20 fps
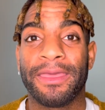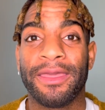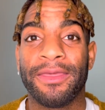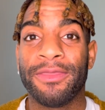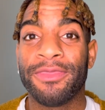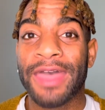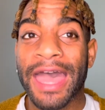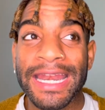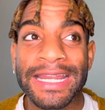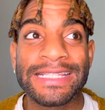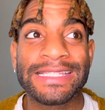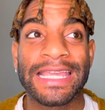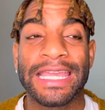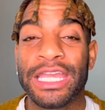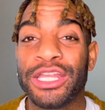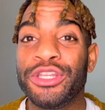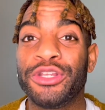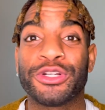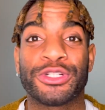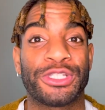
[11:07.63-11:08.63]
and that is
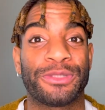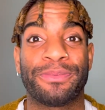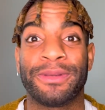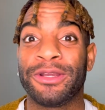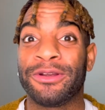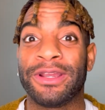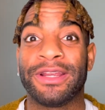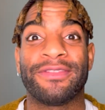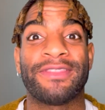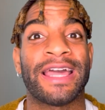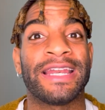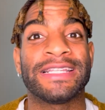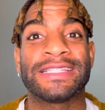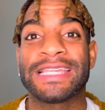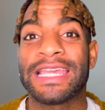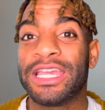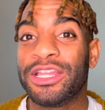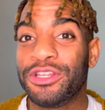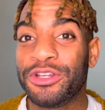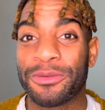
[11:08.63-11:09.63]
in your spirit. That
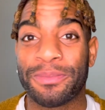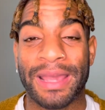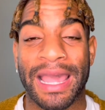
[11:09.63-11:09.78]
is in your